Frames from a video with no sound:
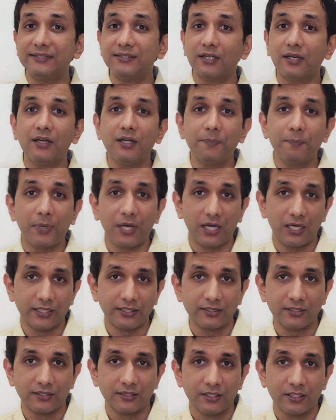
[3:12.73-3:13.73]
the third
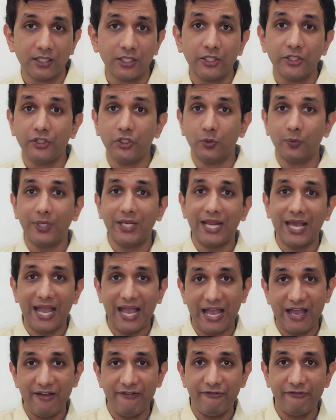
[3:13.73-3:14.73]
part, you will
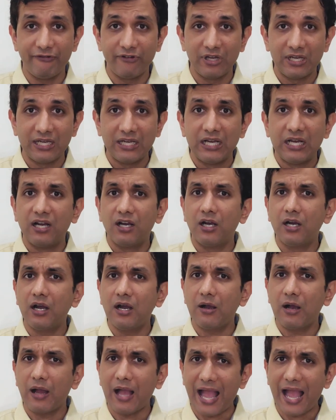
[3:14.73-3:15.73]
have
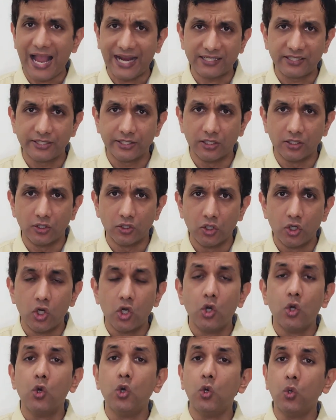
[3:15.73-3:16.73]
an actor
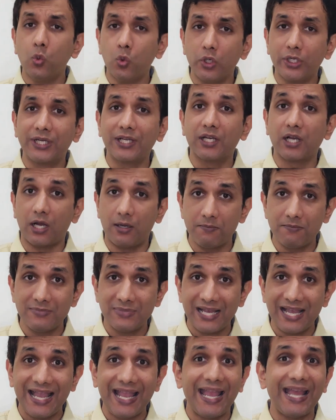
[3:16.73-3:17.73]
who would
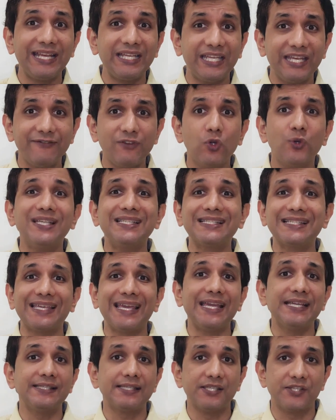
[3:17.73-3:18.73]
come and give you his
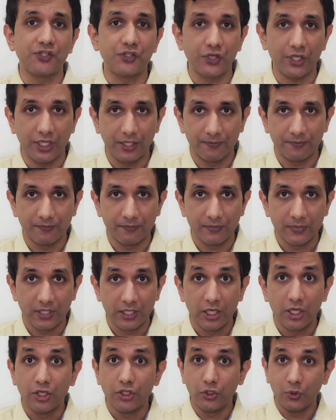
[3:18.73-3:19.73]
case history.
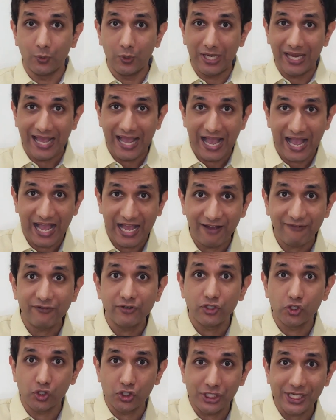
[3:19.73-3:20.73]
You will
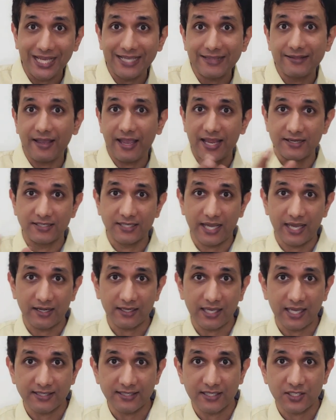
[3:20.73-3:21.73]
have to take the entire
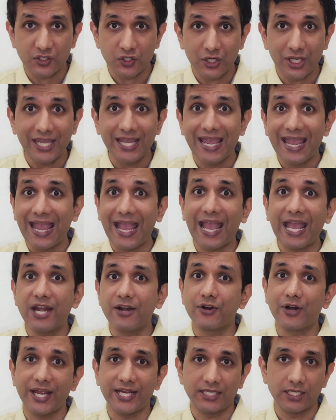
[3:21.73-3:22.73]
case history
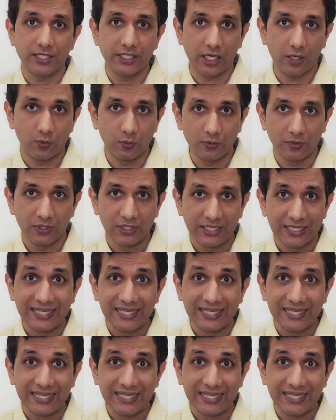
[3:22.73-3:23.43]
and write it down.